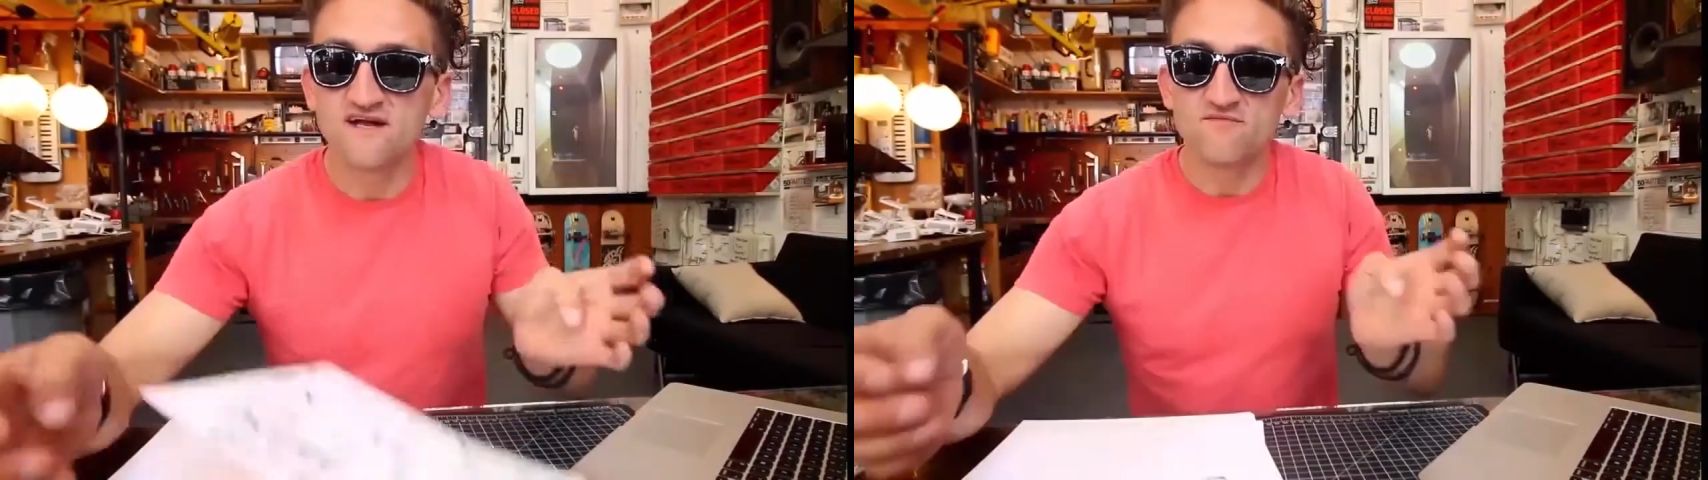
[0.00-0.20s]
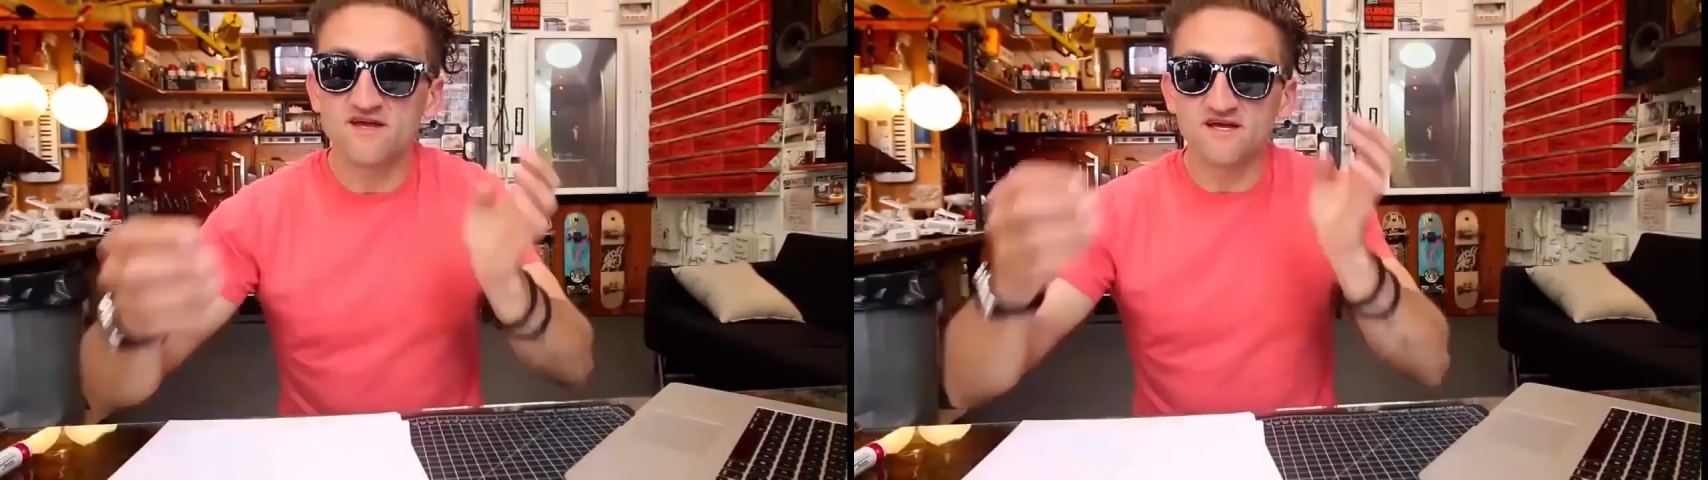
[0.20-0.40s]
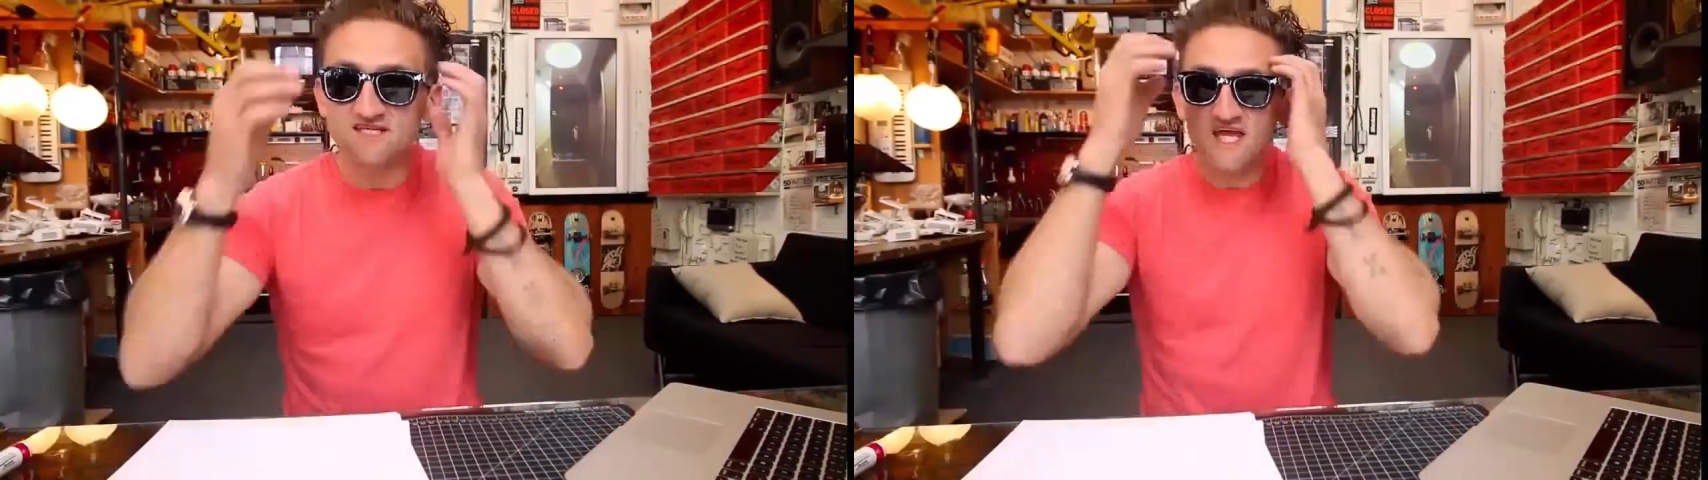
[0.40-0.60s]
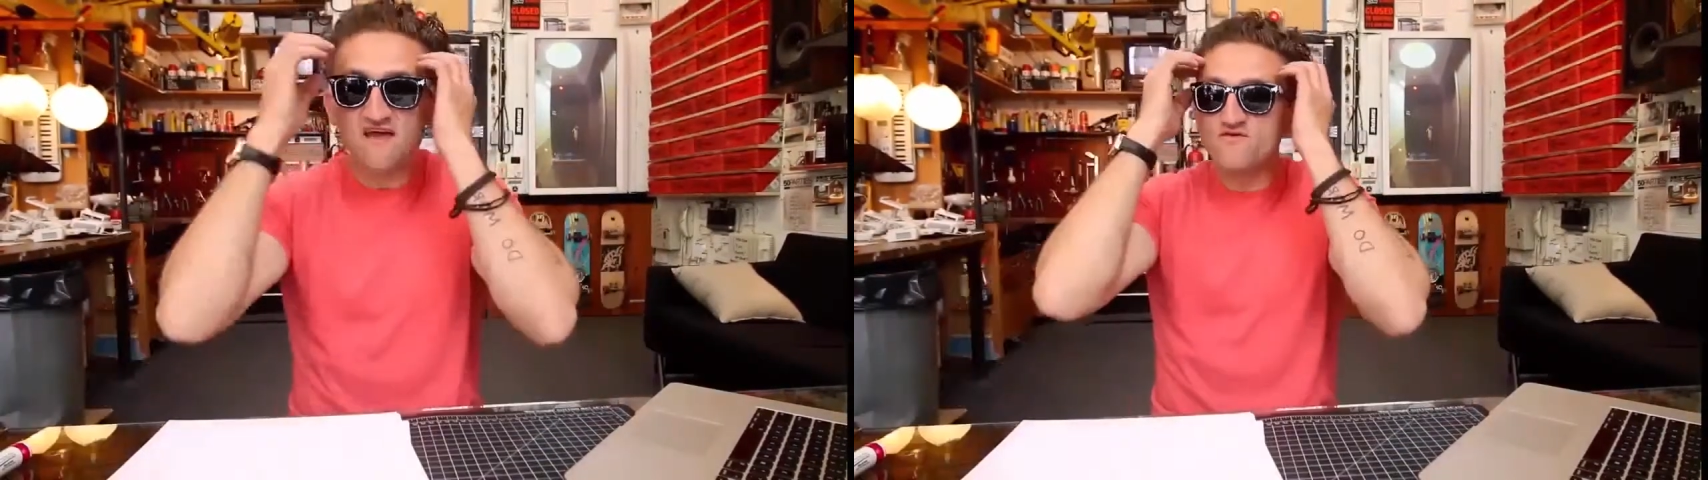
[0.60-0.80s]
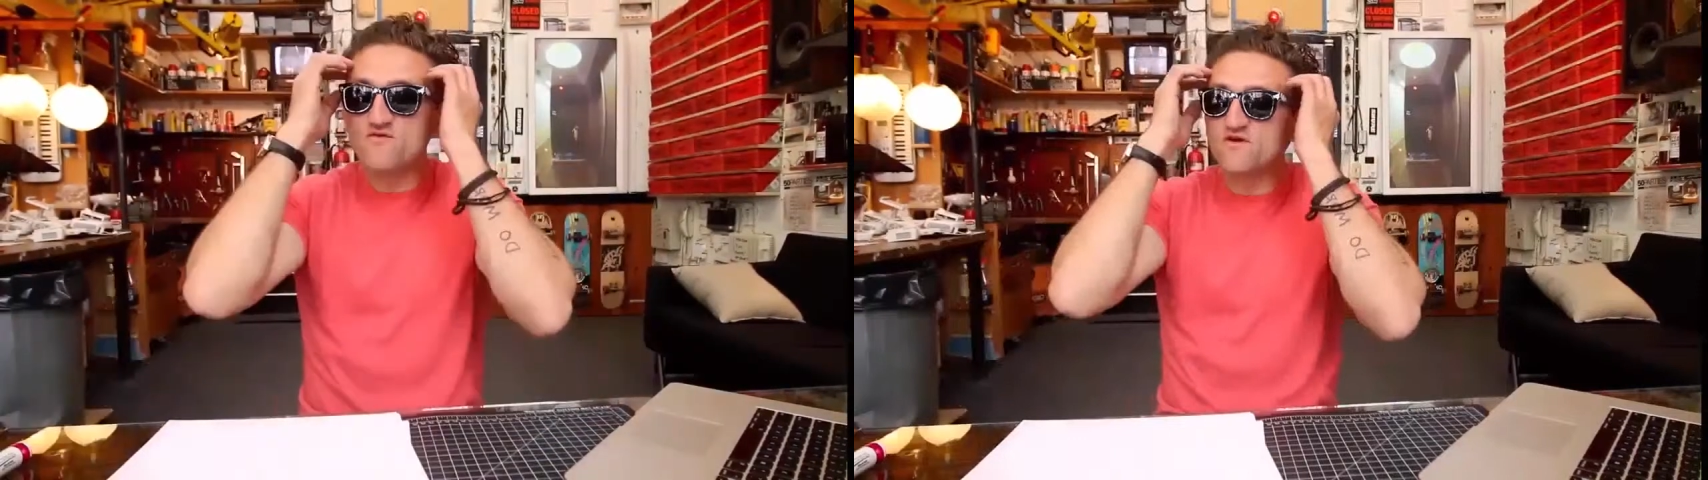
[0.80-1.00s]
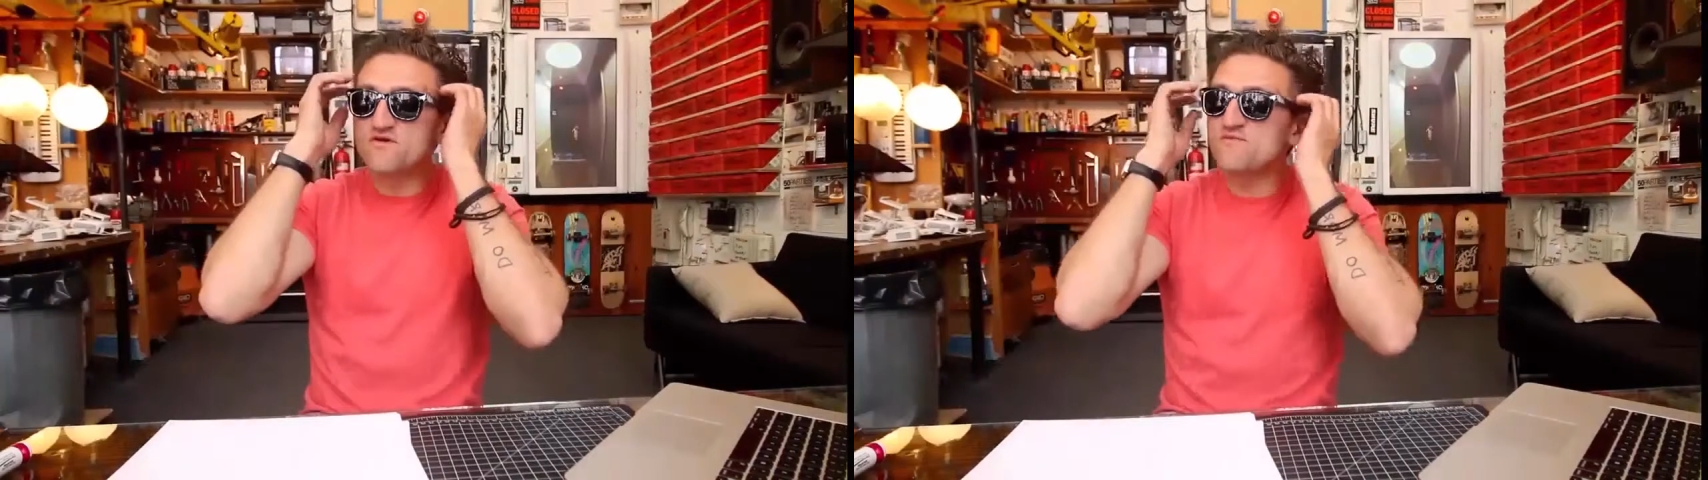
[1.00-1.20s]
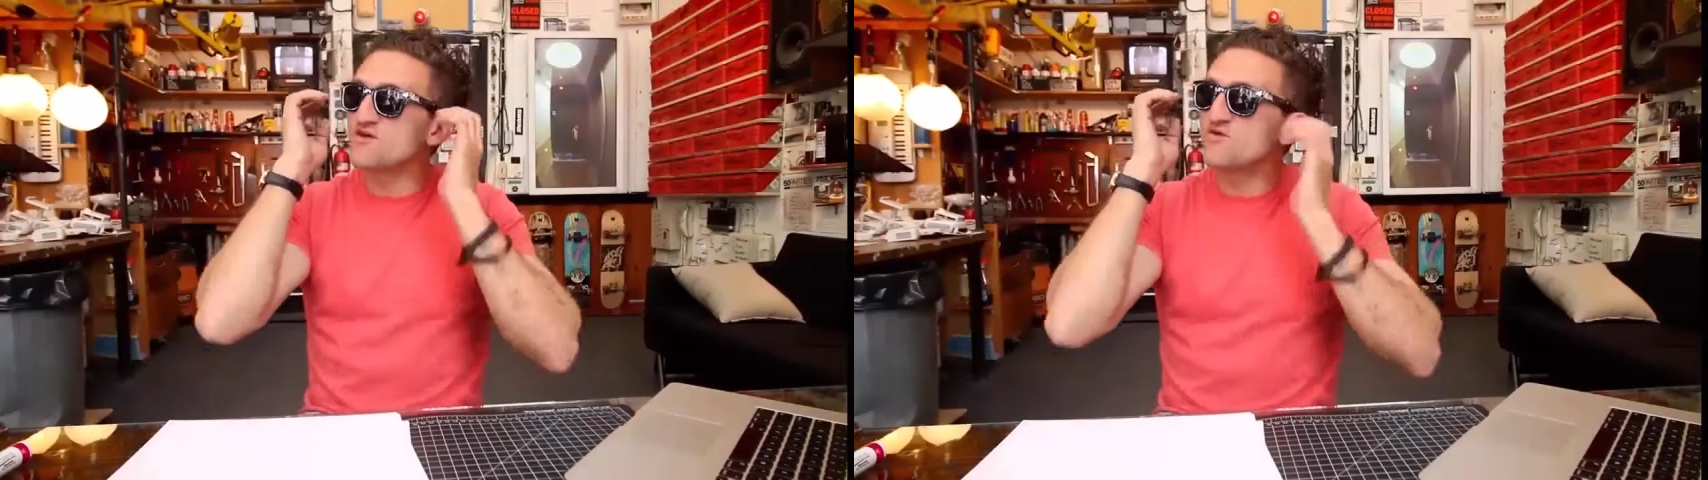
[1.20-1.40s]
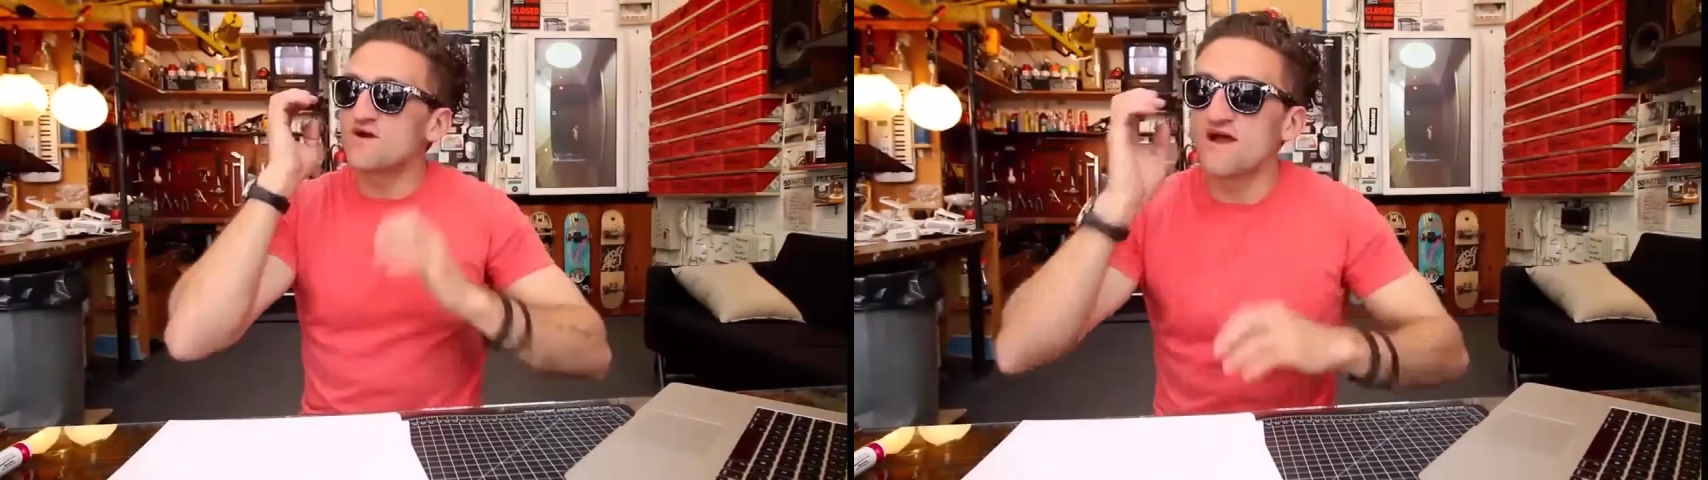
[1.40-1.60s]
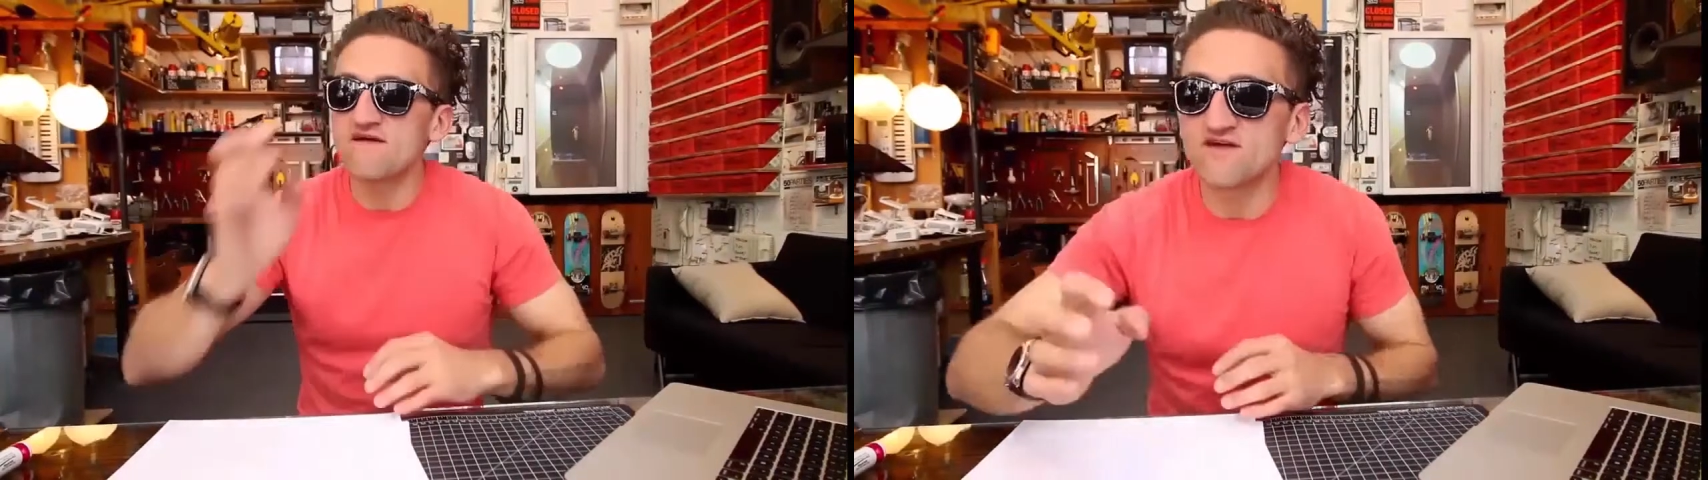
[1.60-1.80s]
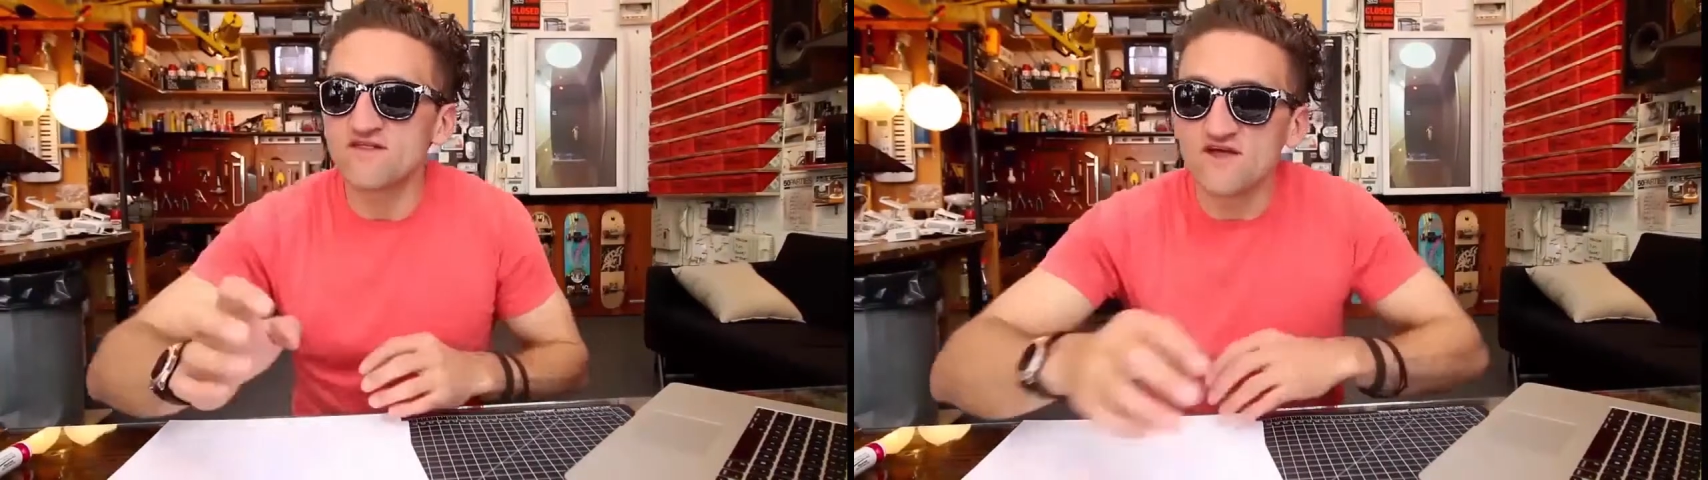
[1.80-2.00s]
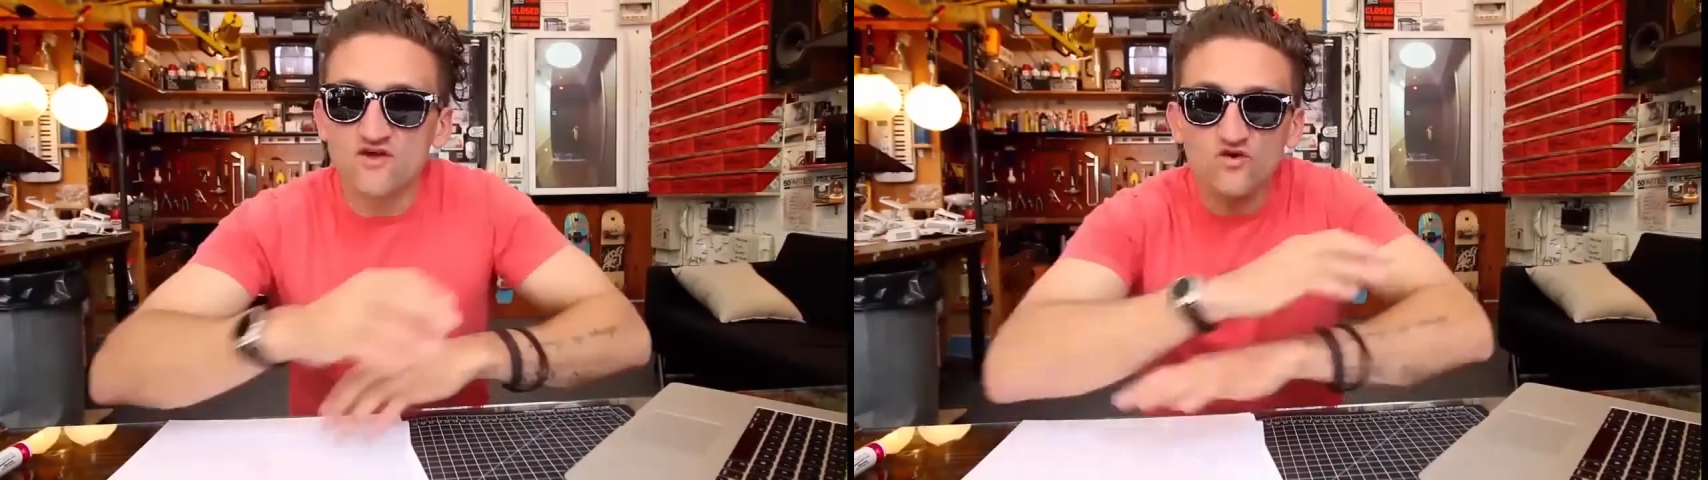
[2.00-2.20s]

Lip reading: Because if you commit your everything,